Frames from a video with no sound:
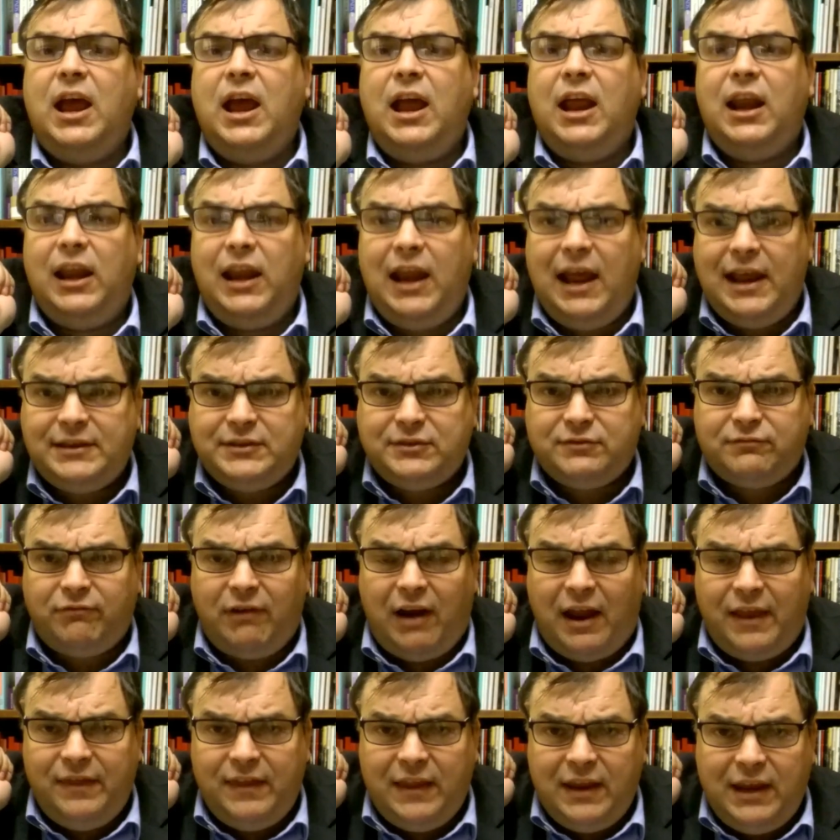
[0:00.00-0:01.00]
Let's
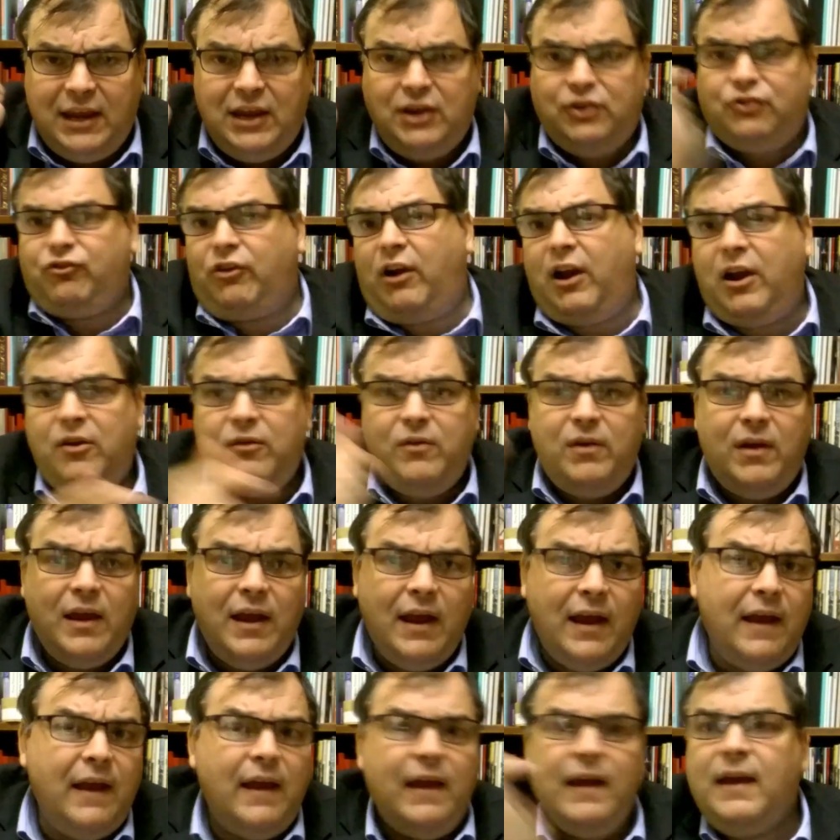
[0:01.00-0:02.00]
run the intro
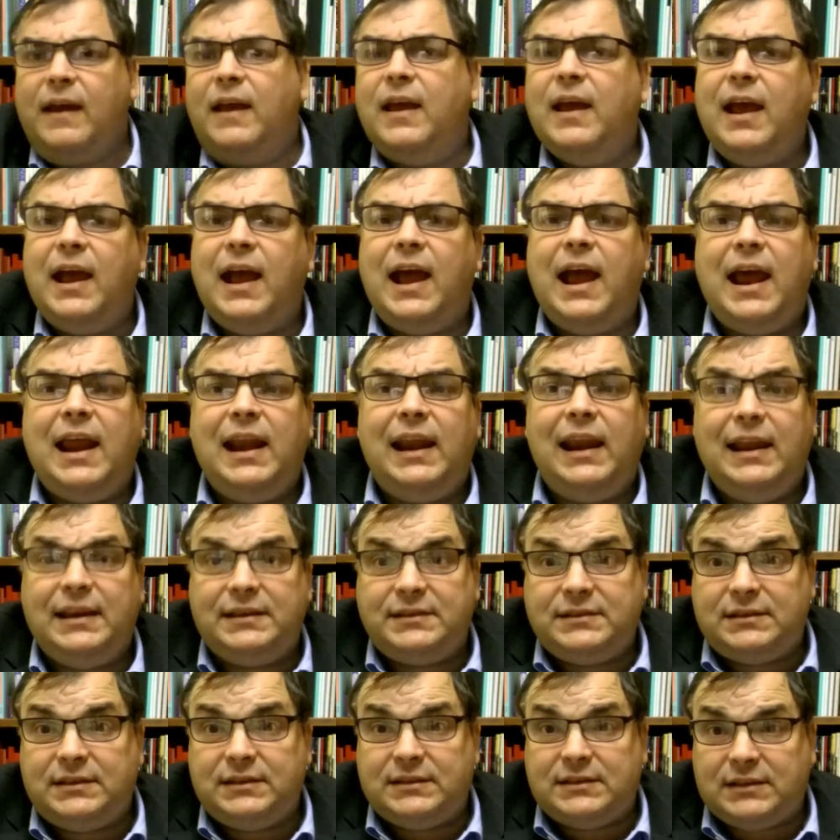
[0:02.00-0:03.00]
and
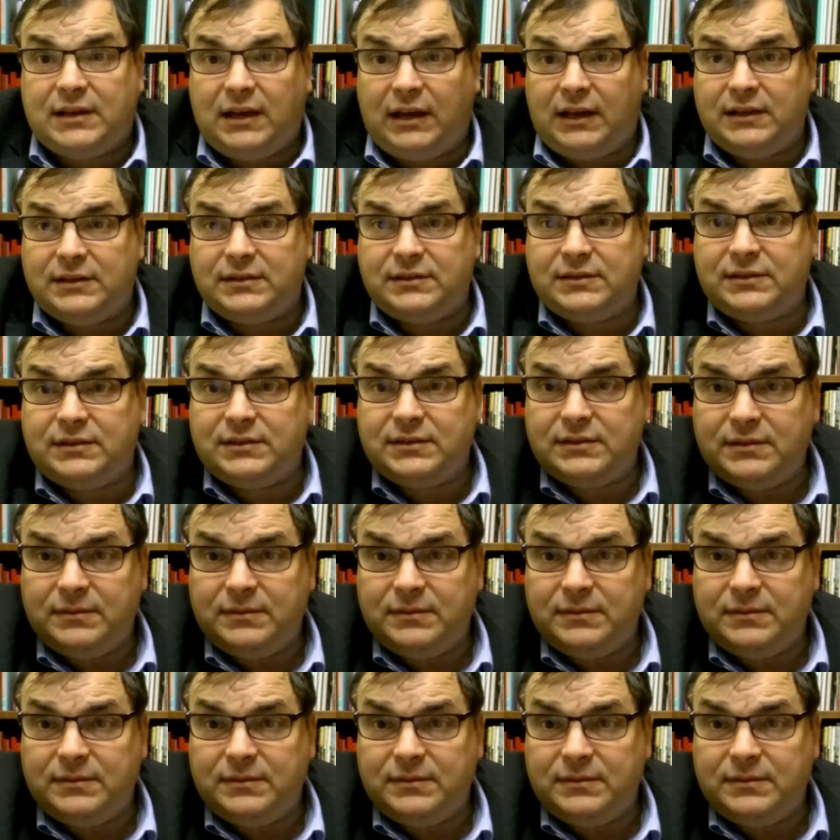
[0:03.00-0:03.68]
let's discuss.